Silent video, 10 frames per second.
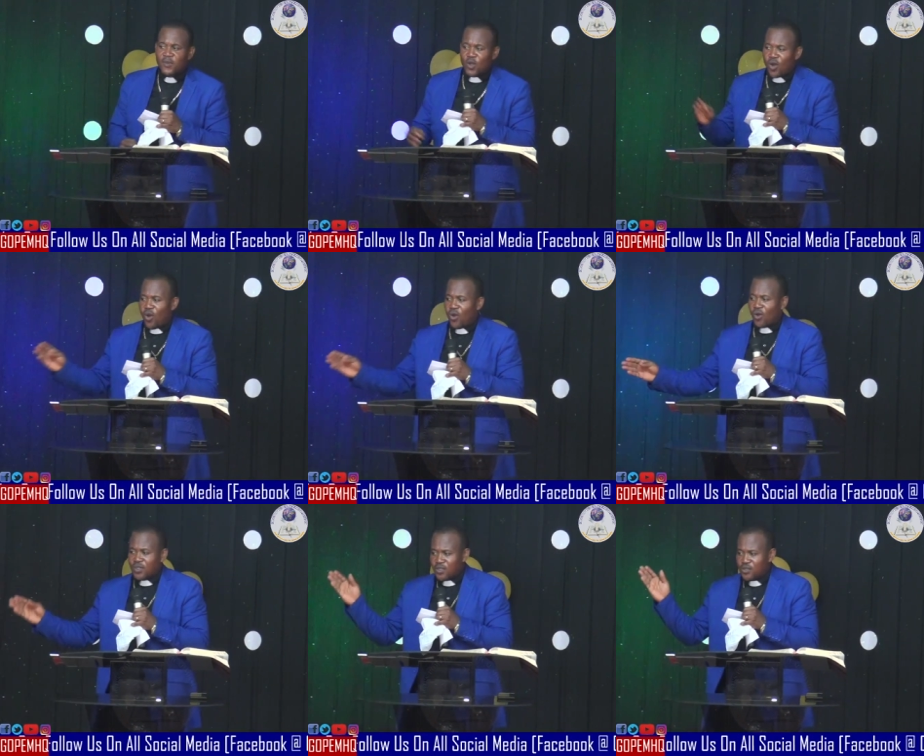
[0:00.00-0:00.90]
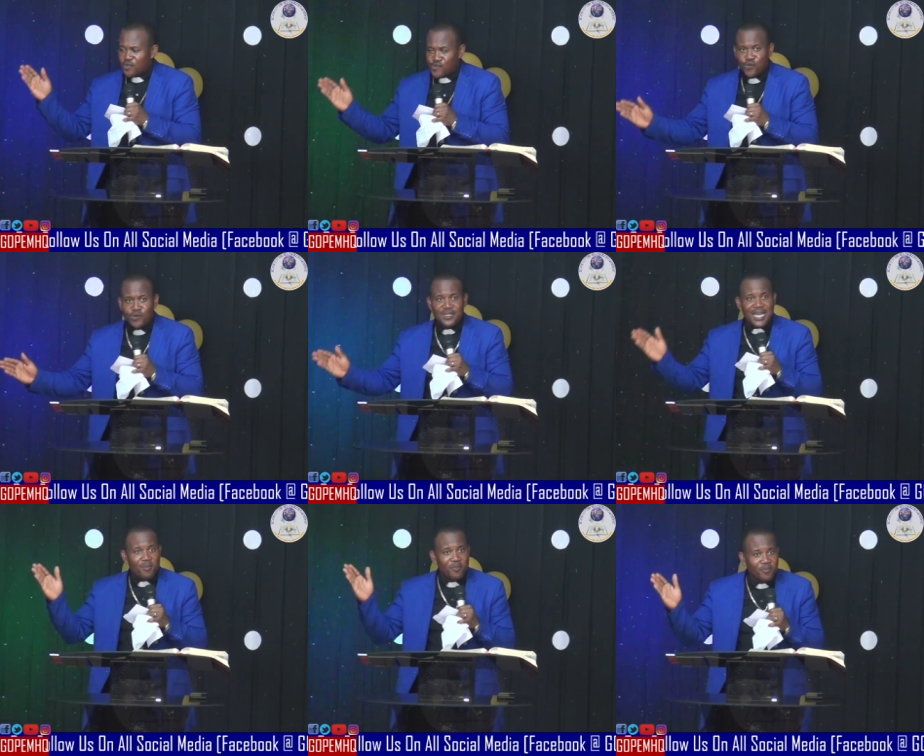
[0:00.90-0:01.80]
God took
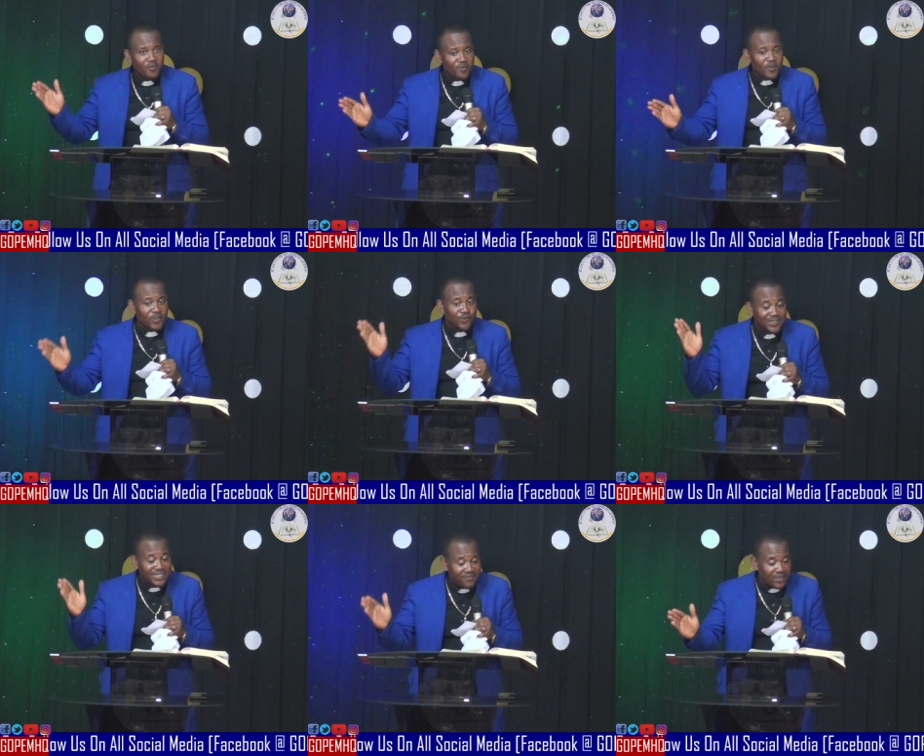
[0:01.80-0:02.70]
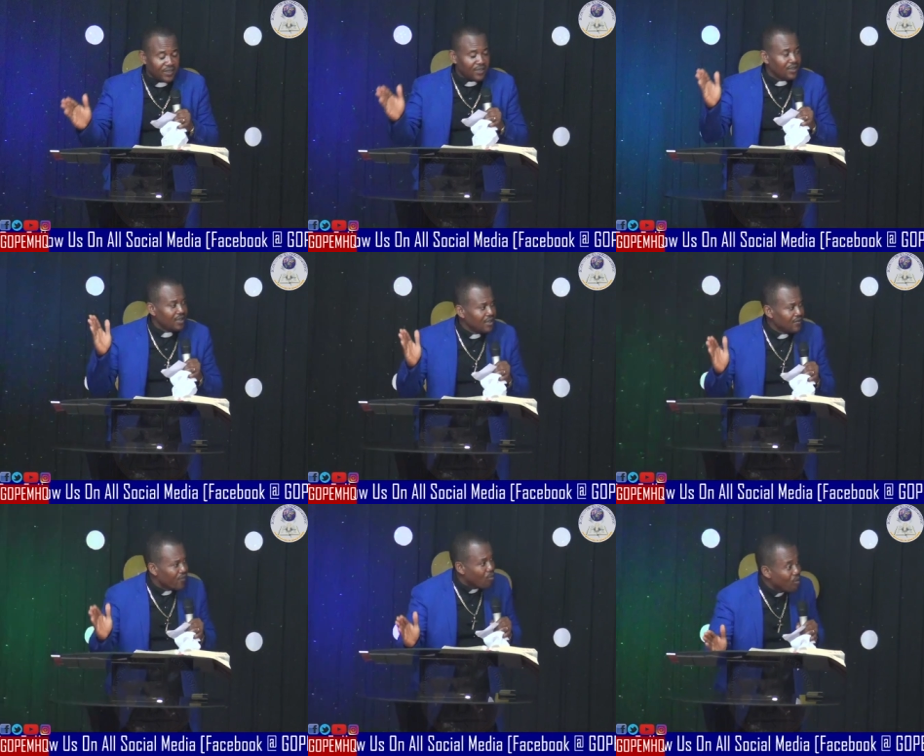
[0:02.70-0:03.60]
them, took David
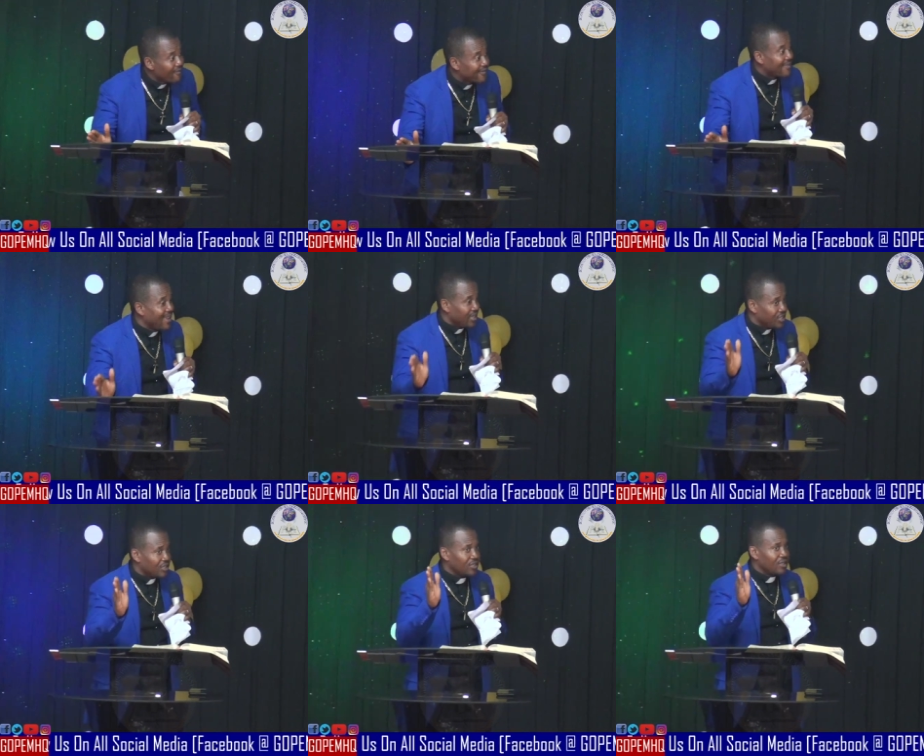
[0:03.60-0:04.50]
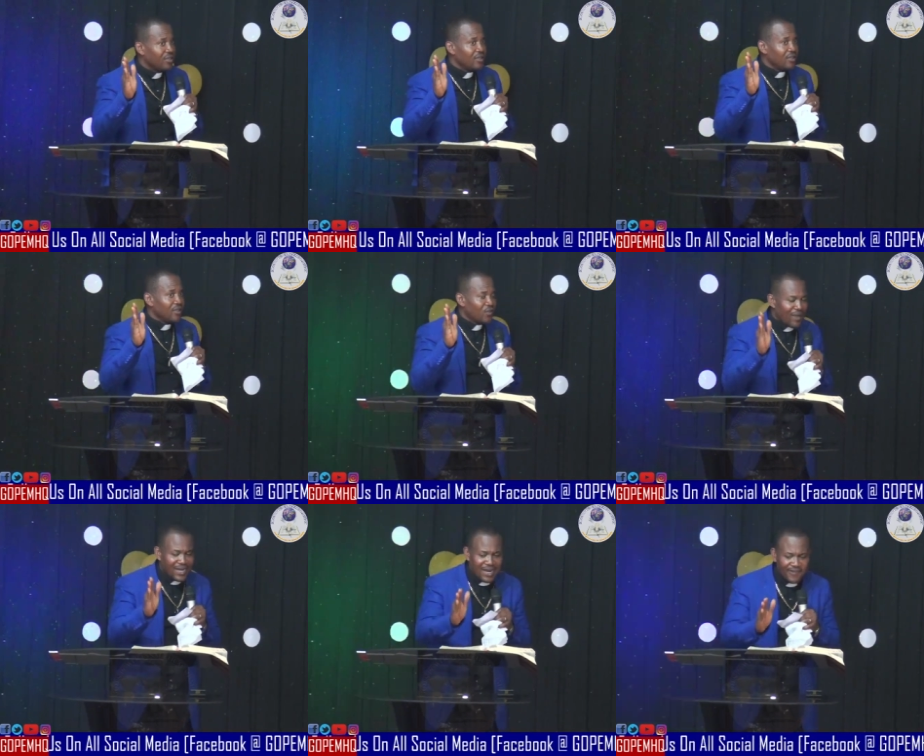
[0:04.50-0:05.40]
from one stage to
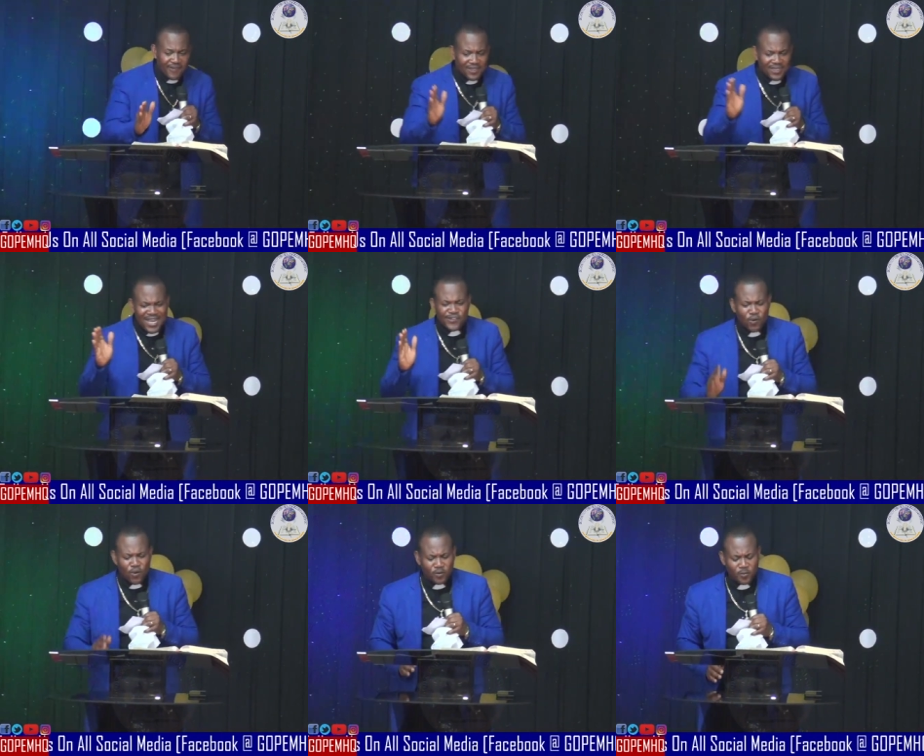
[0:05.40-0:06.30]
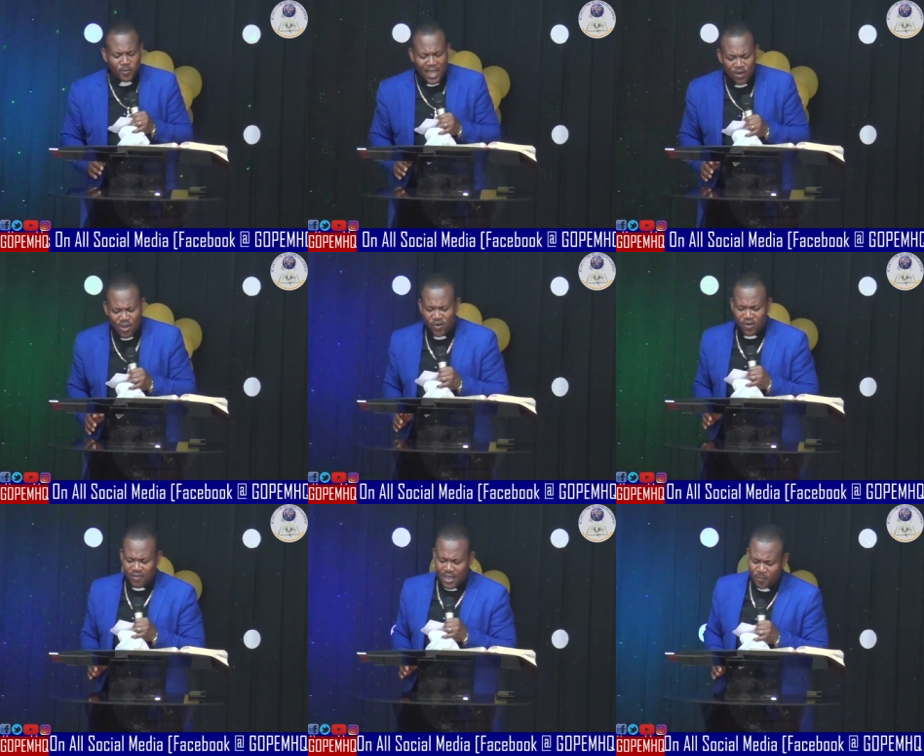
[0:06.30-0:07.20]
another stage. Let's go on. I don't have all the
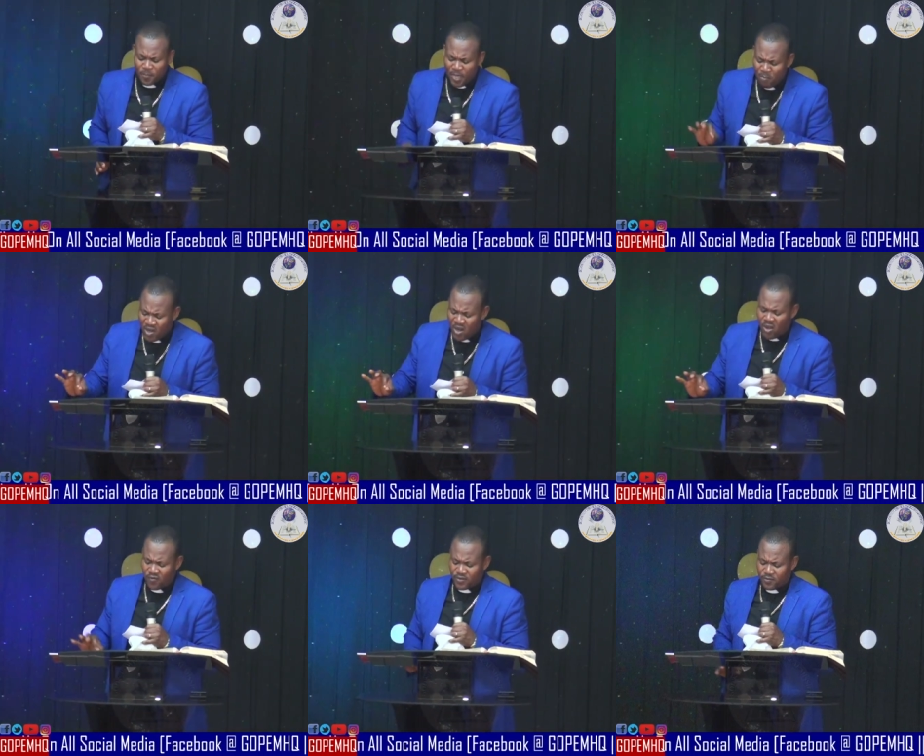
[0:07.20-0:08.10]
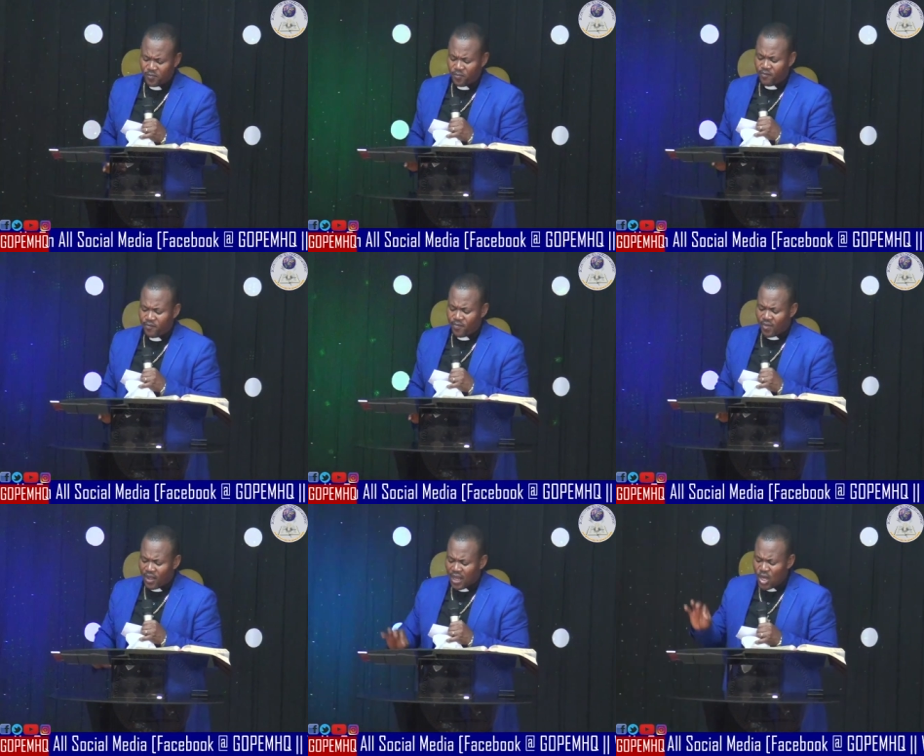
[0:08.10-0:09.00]
time. Beloved,
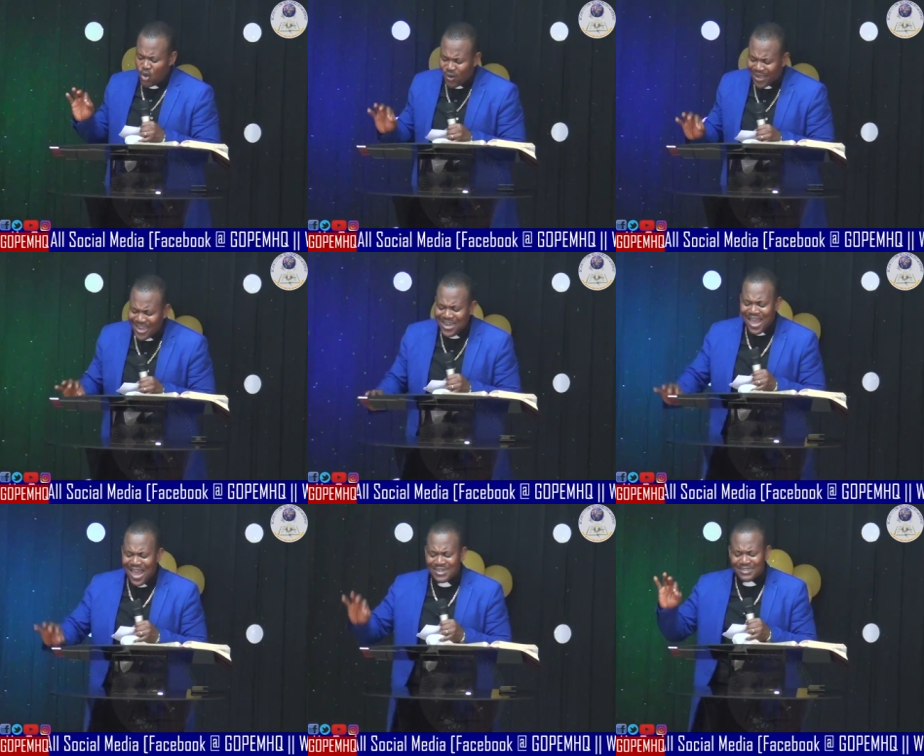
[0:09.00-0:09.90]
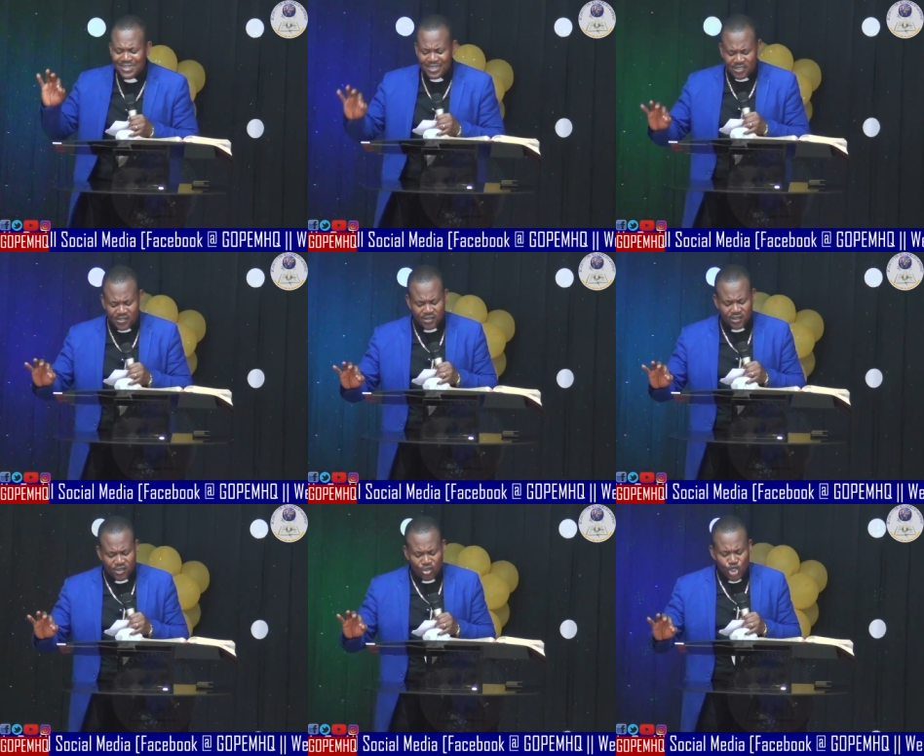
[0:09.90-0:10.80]
looking at this,
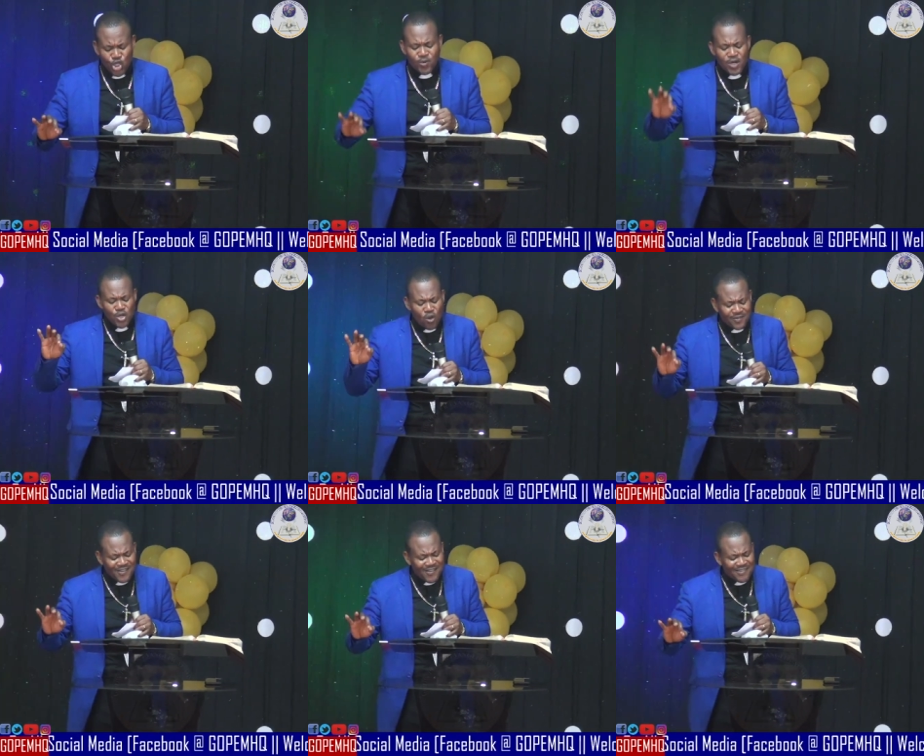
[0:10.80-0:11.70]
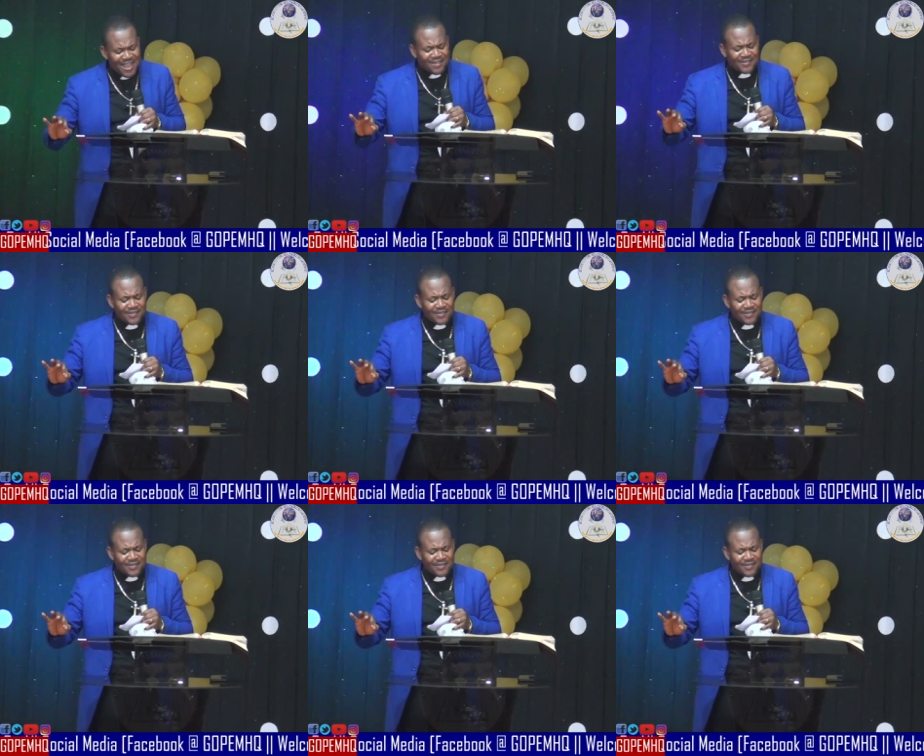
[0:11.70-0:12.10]
you will notice that